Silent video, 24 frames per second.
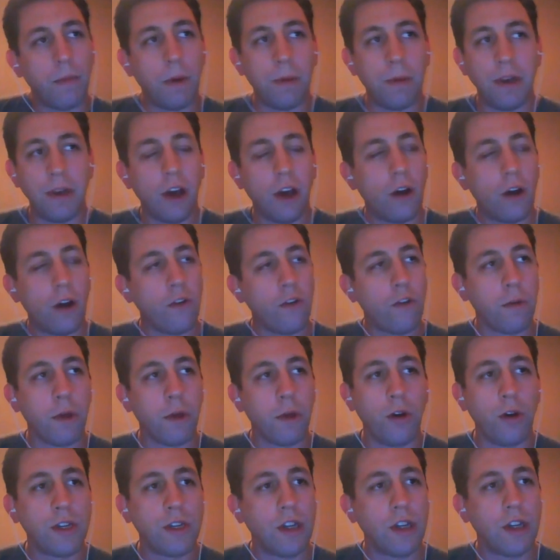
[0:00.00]
mean, from the
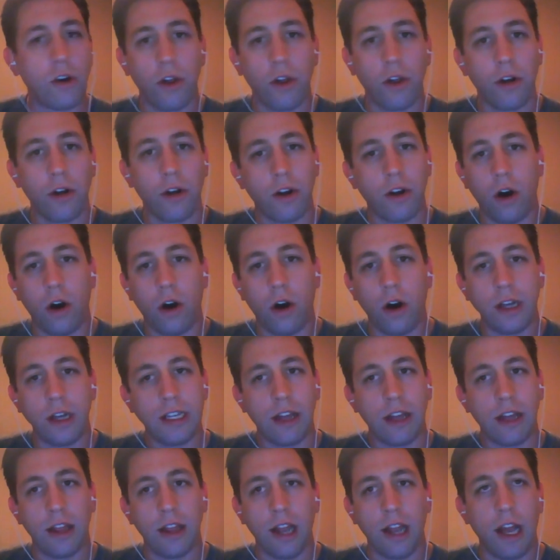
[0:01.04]
hotel clerk on
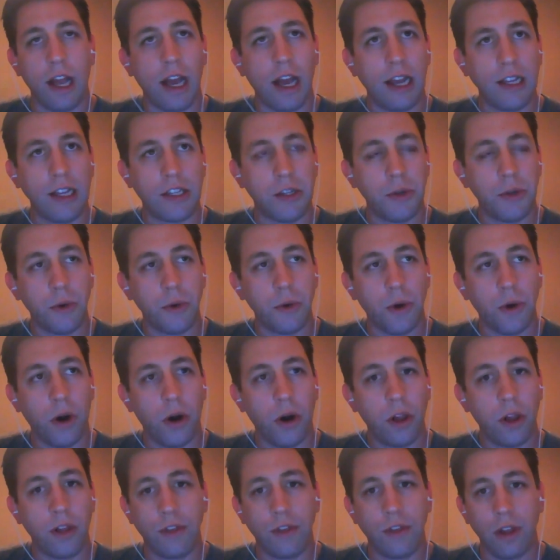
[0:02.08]
down the line to
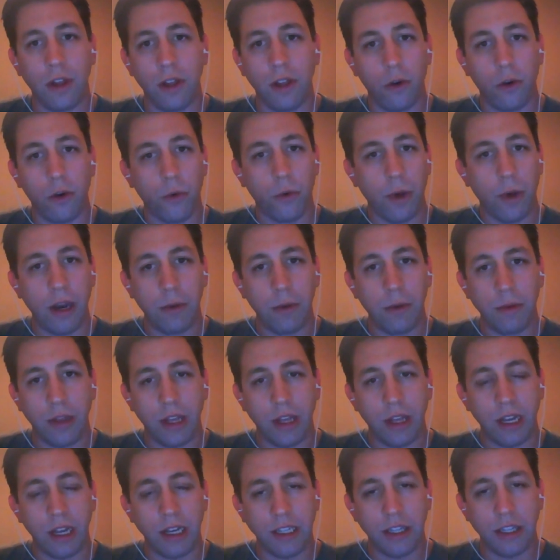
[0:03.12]
all of the little random
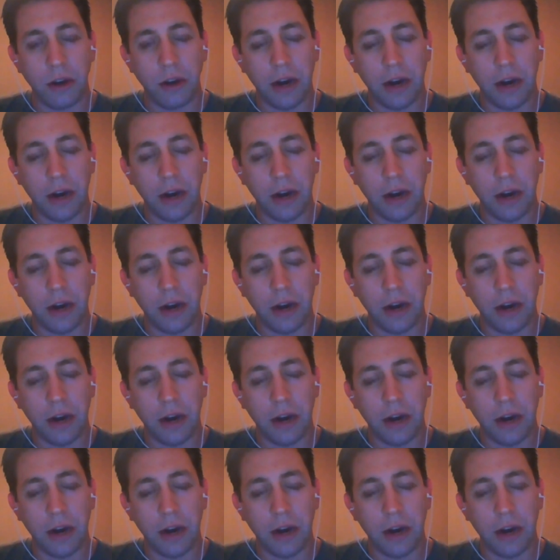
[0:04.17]
things that are